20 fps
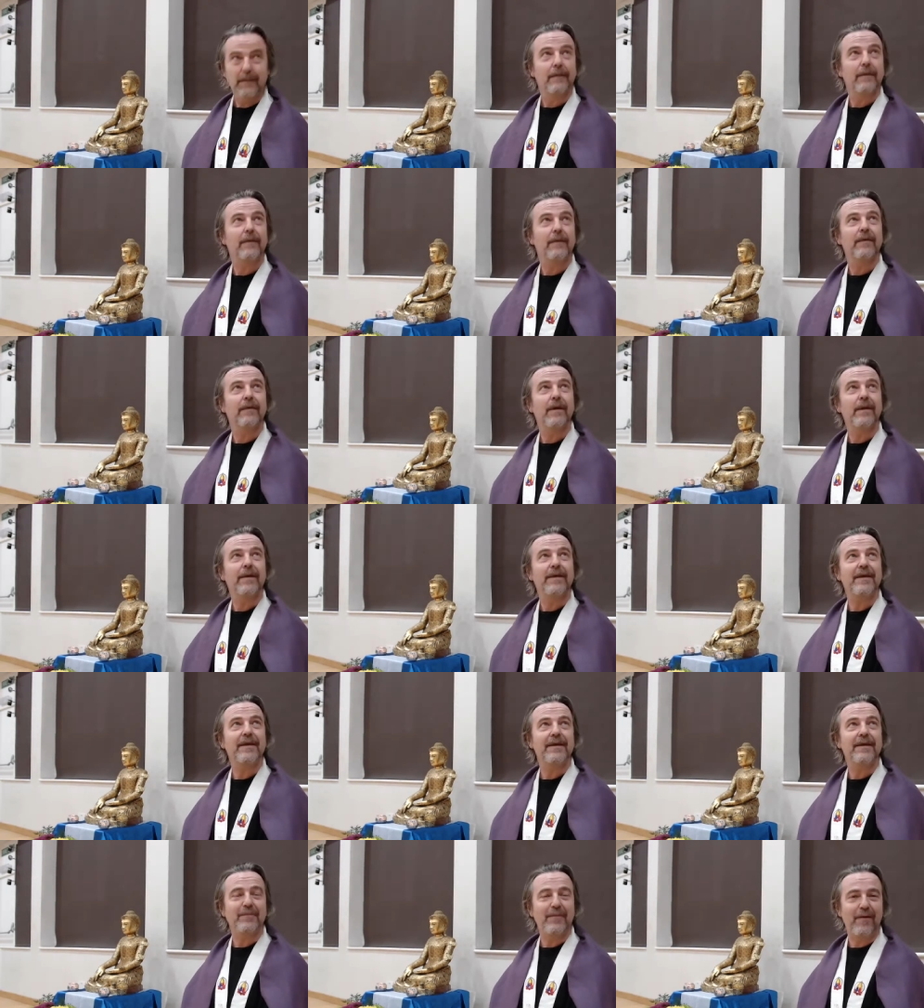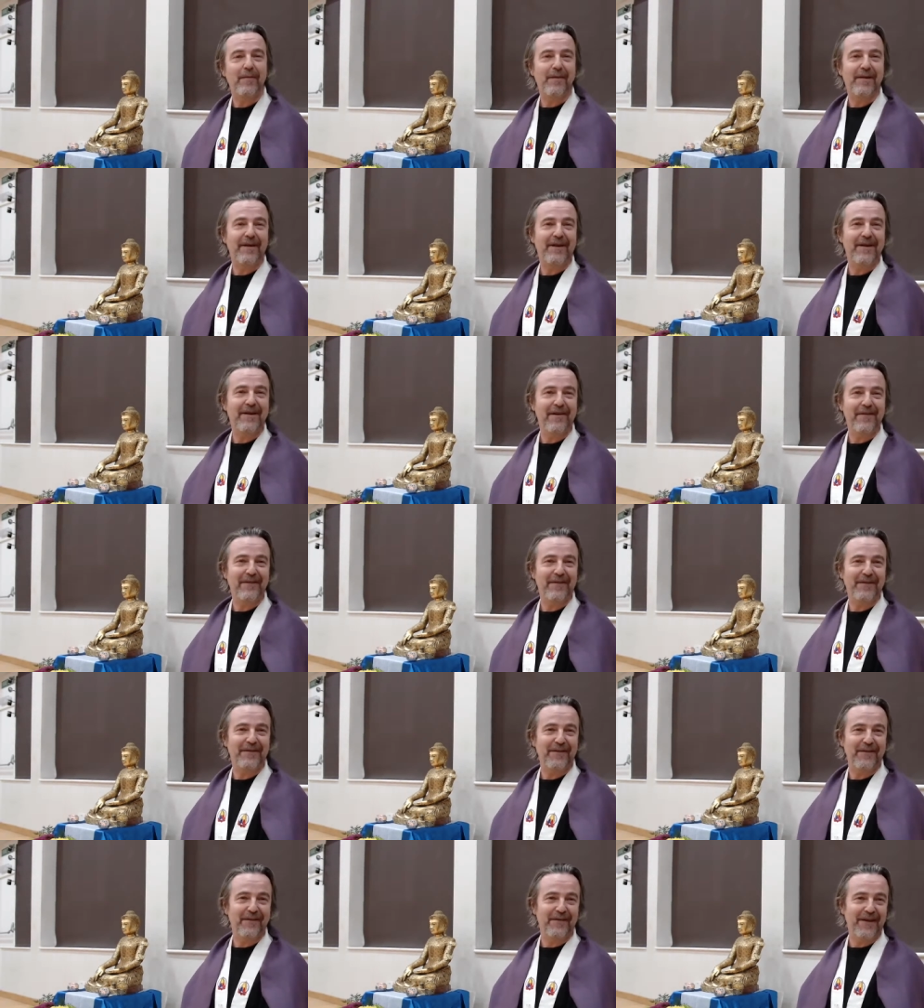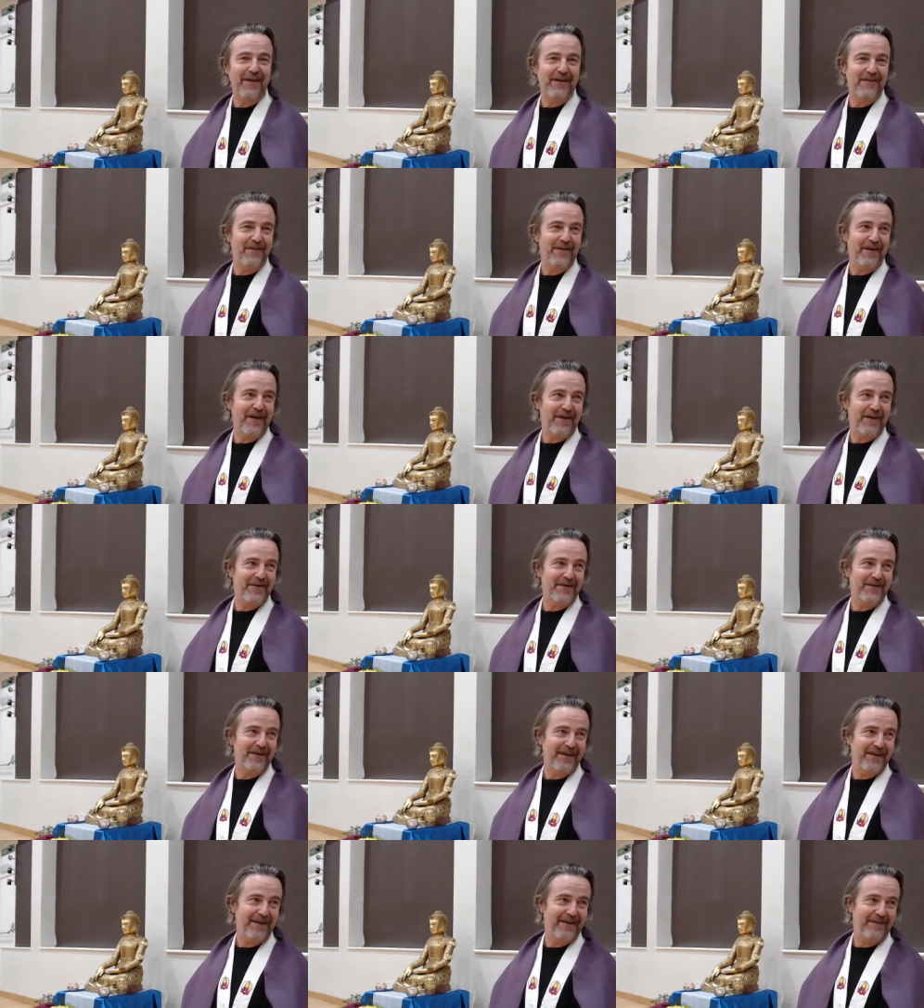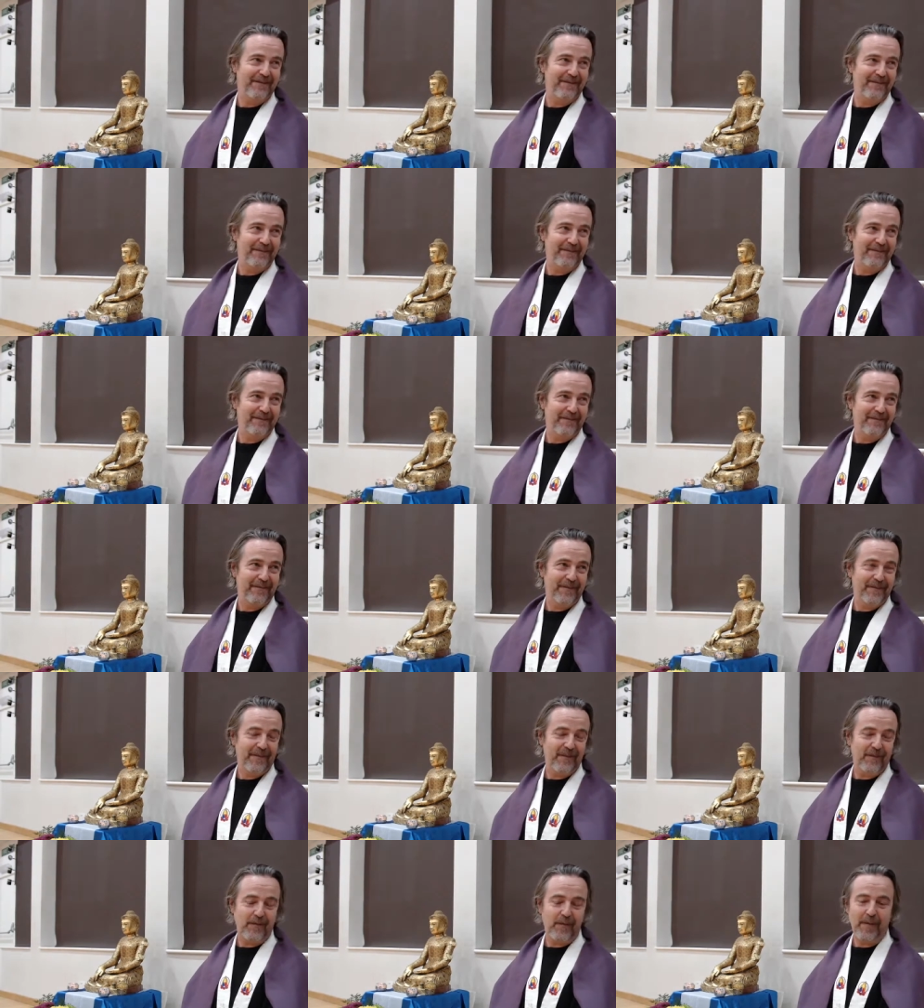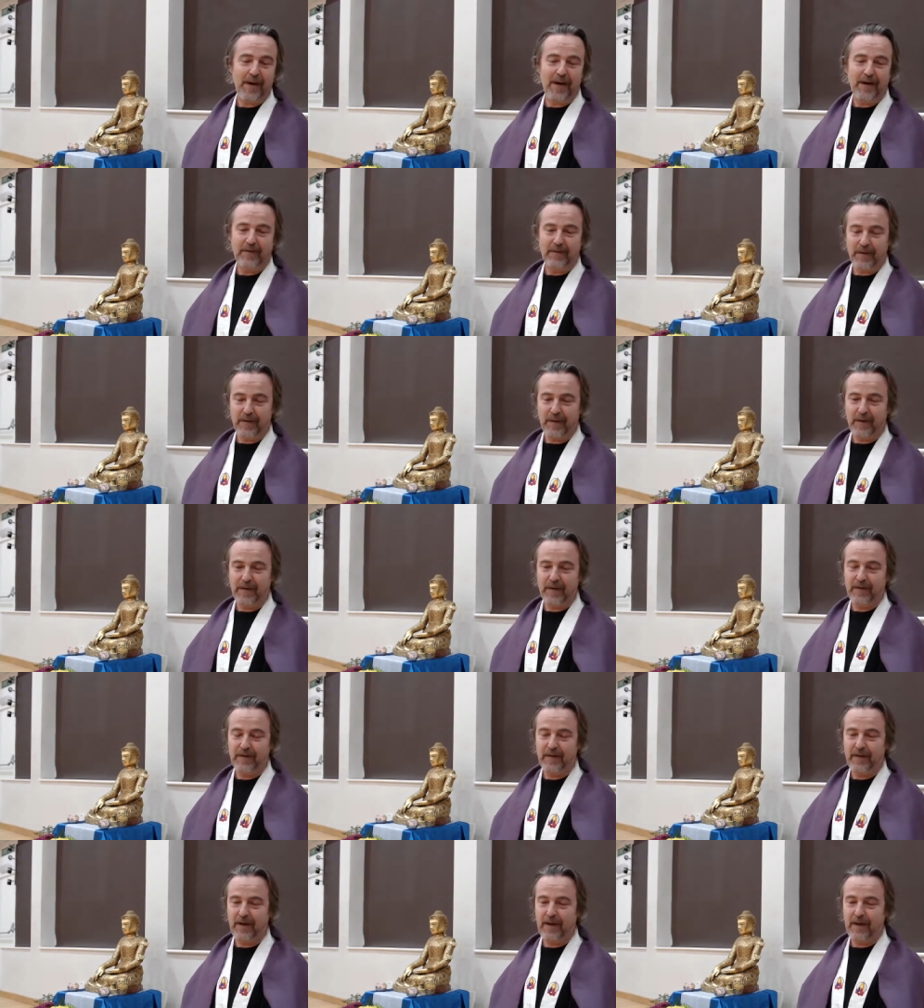So I think that's probably enough as sort of introduction for mindfulness.